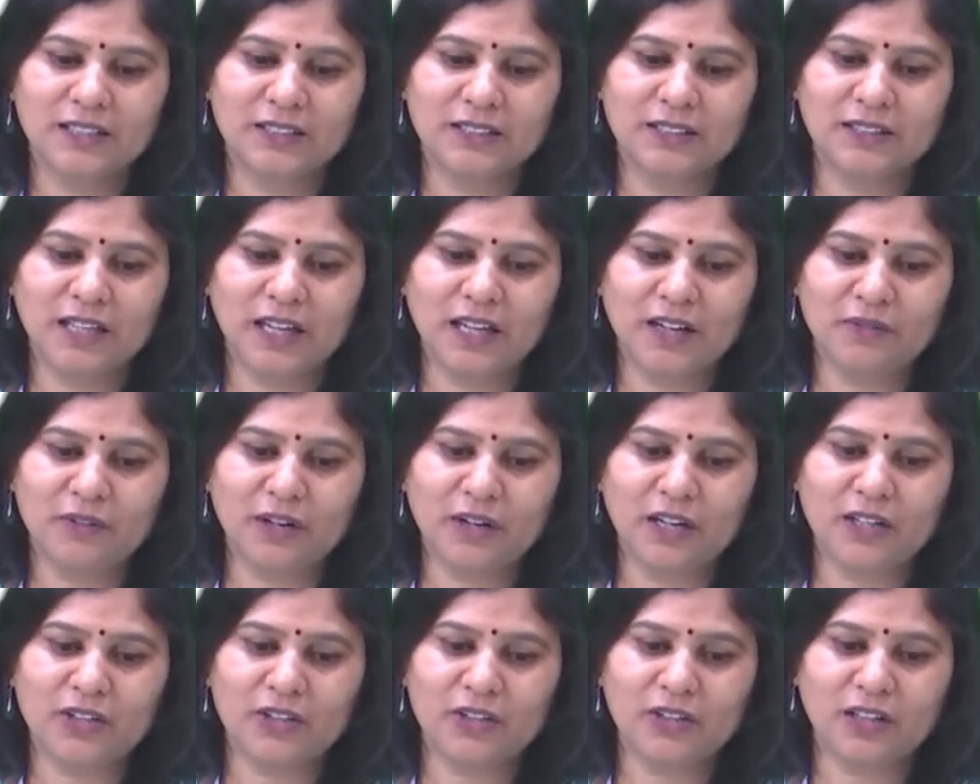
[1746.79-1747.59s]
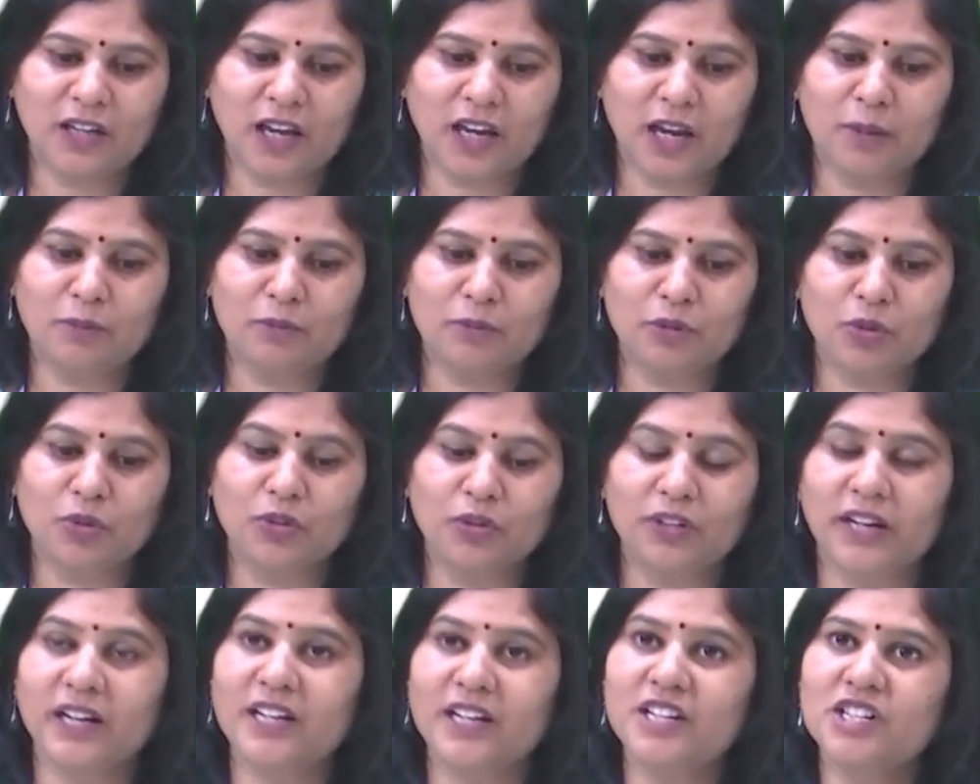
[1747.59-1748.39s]
then we came to
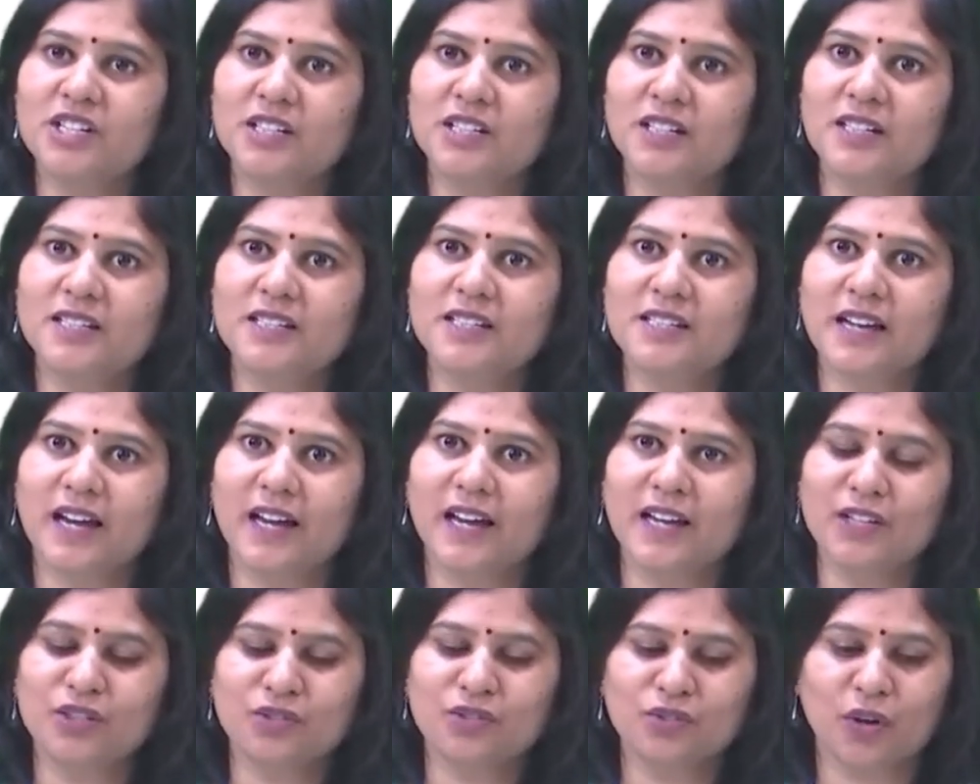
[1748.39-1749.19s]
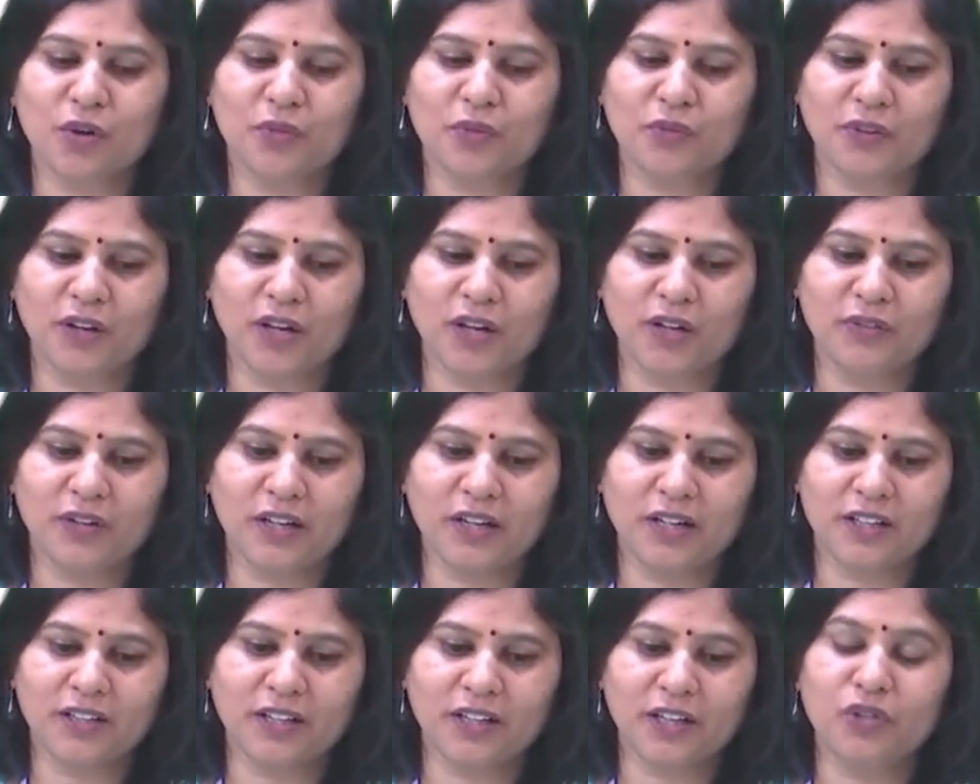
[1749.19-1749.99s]
traditional GIS software,
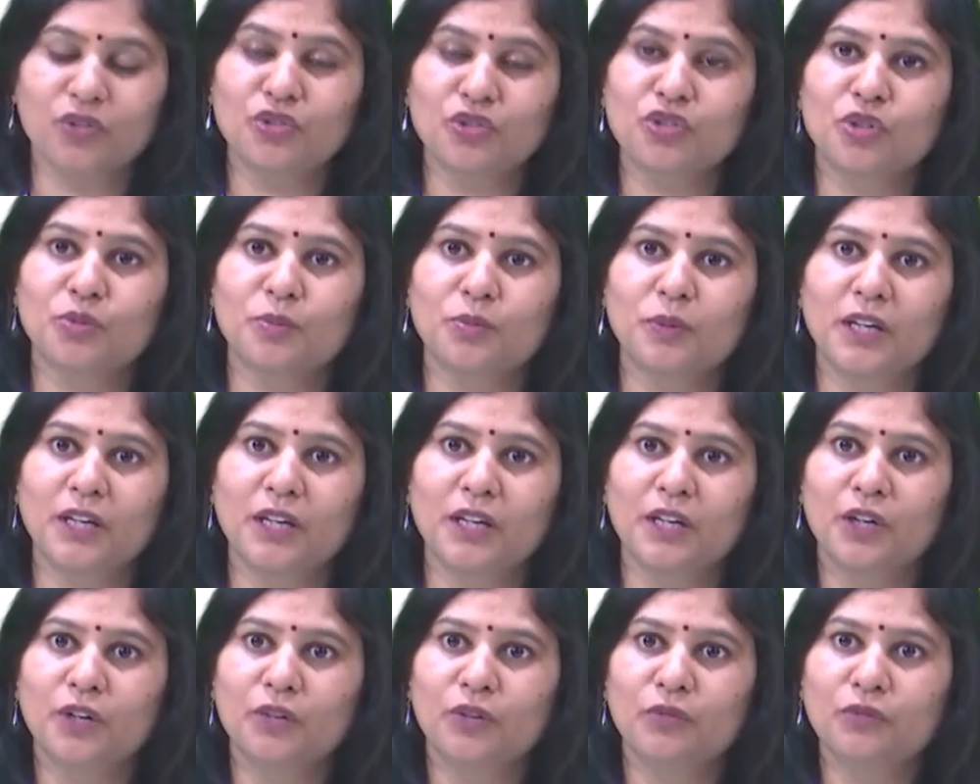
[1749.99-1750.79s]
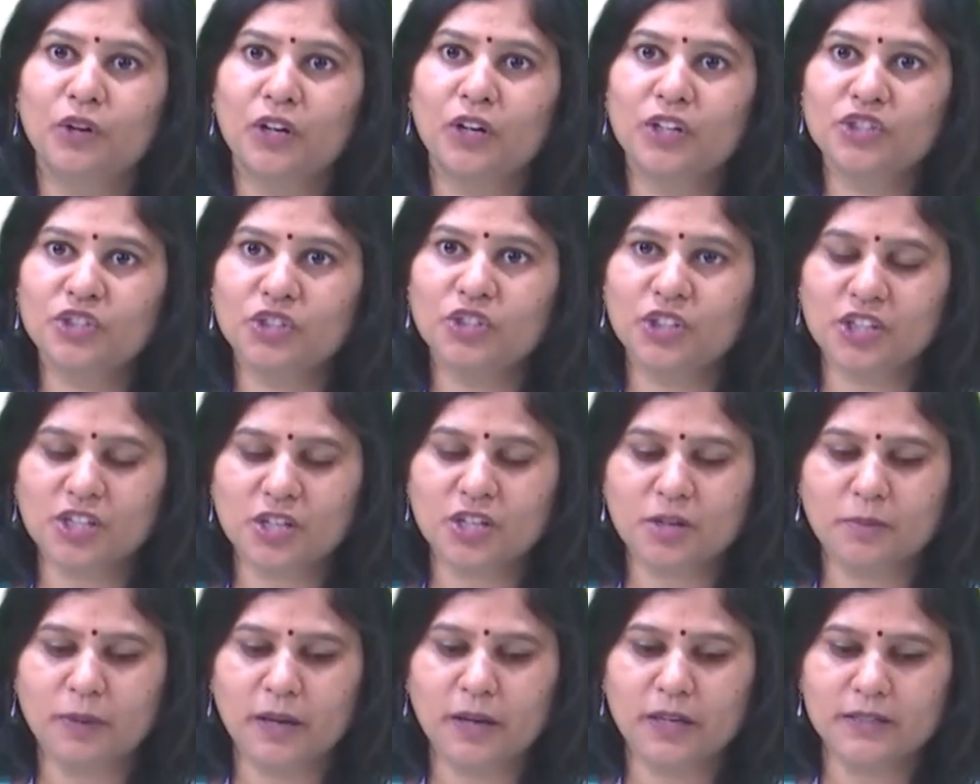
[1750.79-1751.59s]
wherein they used to be
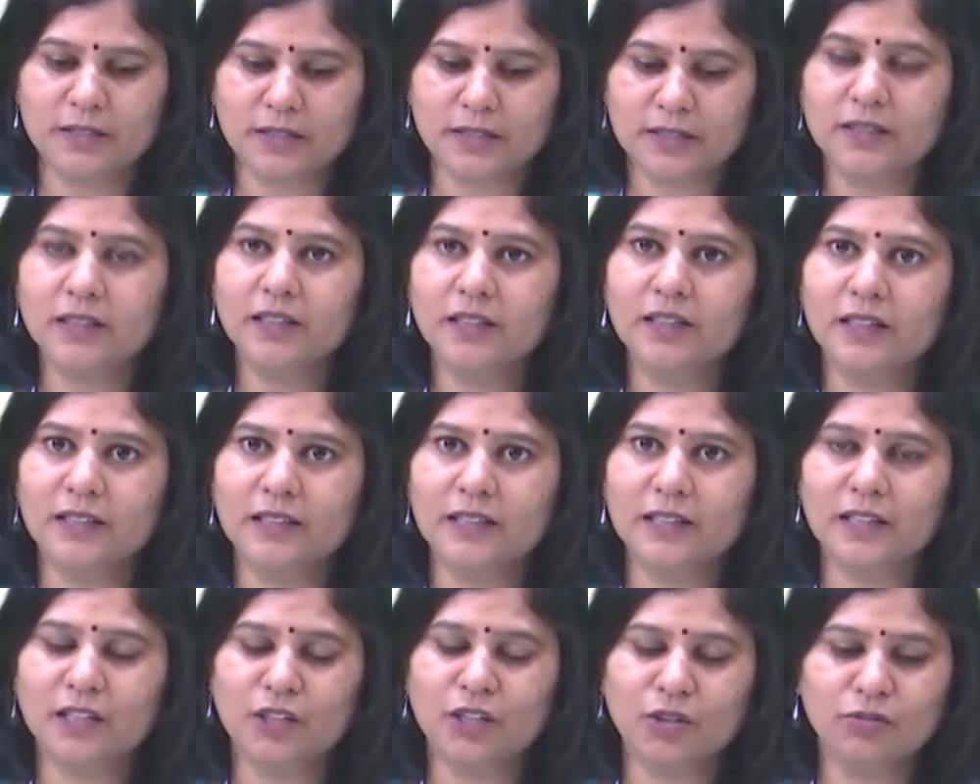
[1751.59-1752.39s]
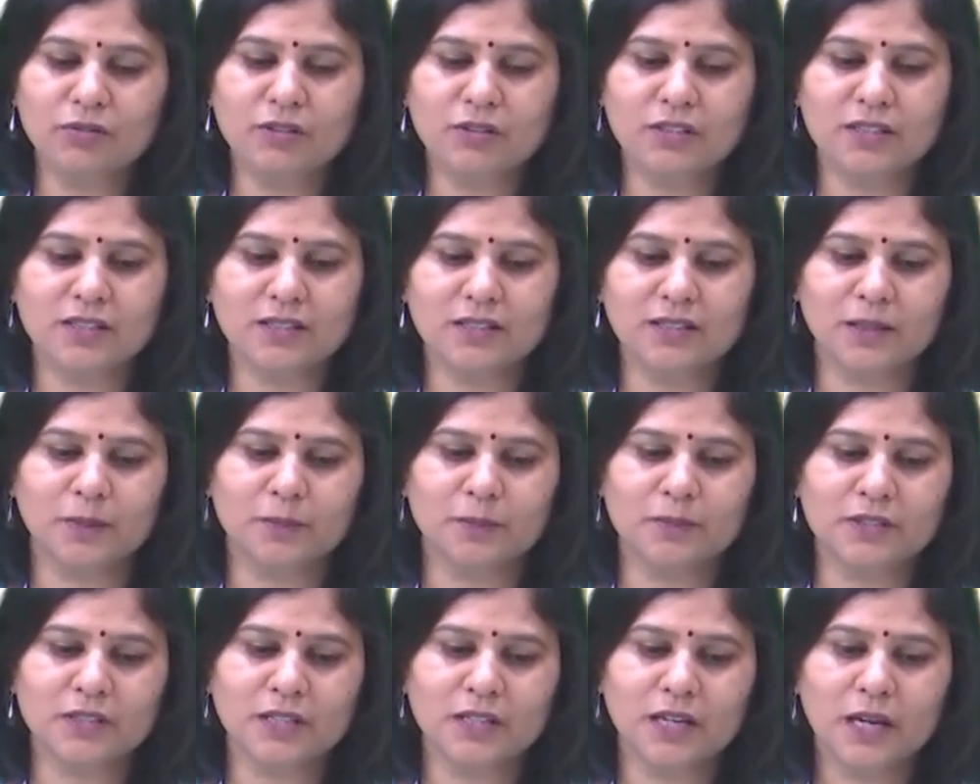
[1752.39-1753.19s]
workstation based, still little huge
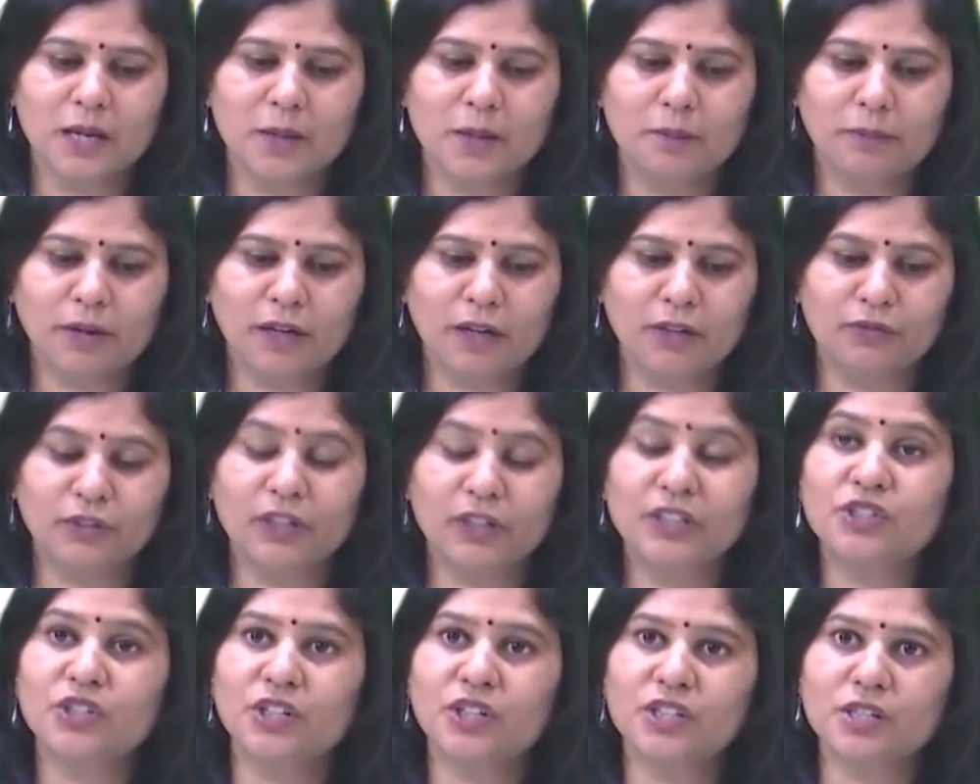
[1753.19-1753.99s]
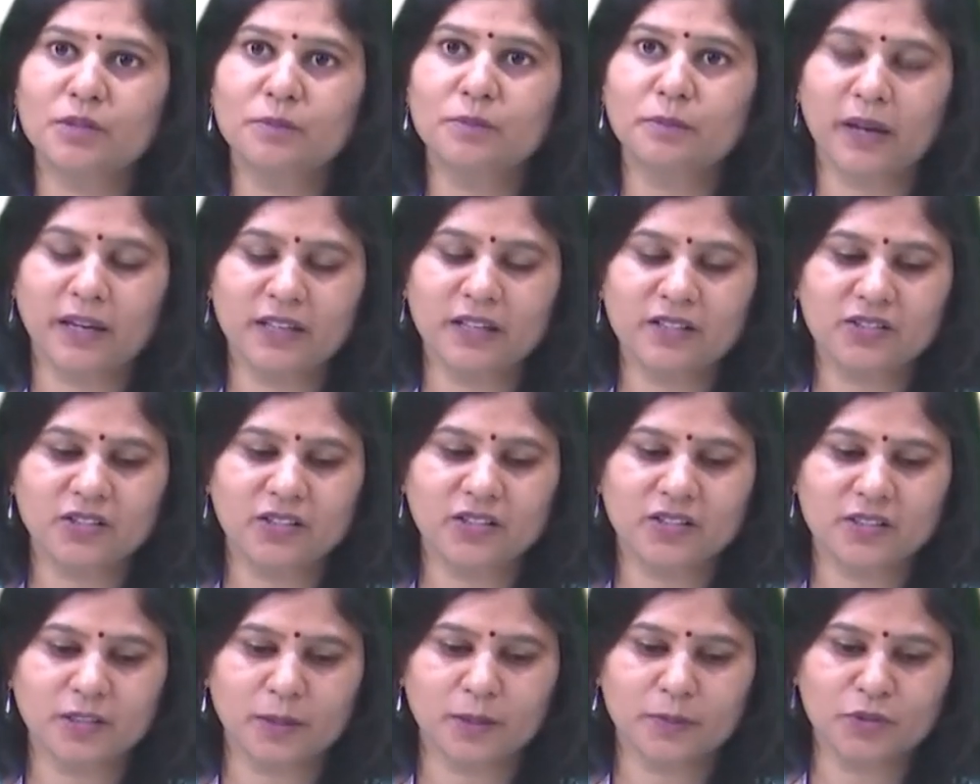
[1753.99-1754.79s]
systems, but workstation based
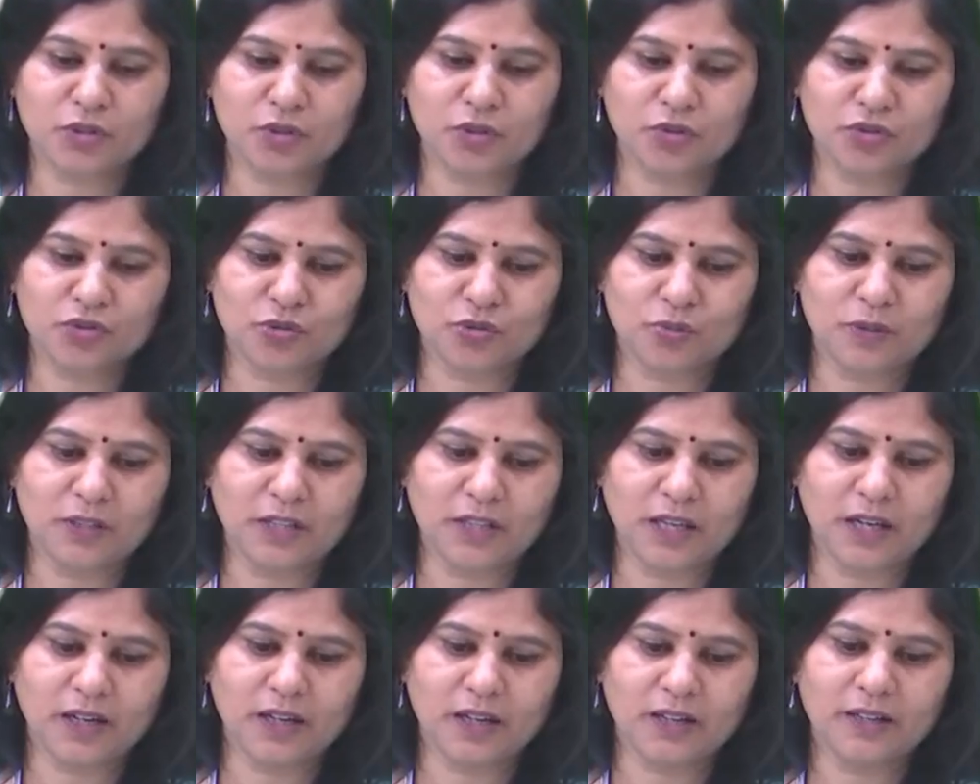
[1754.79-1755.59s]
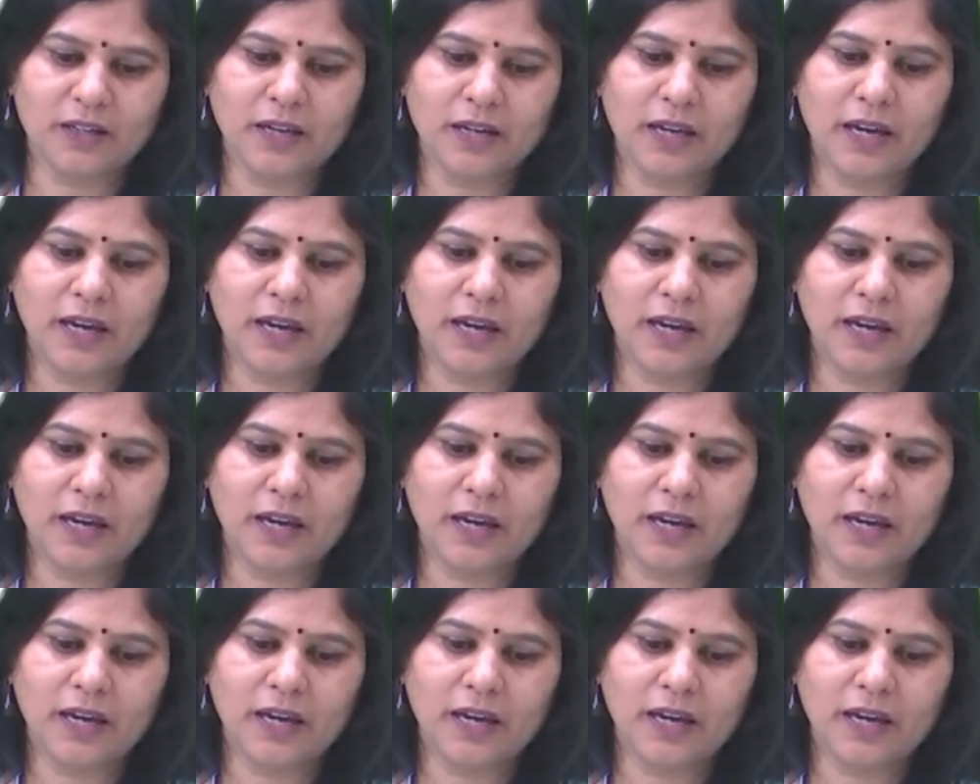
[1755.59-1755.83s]
systems used to be there.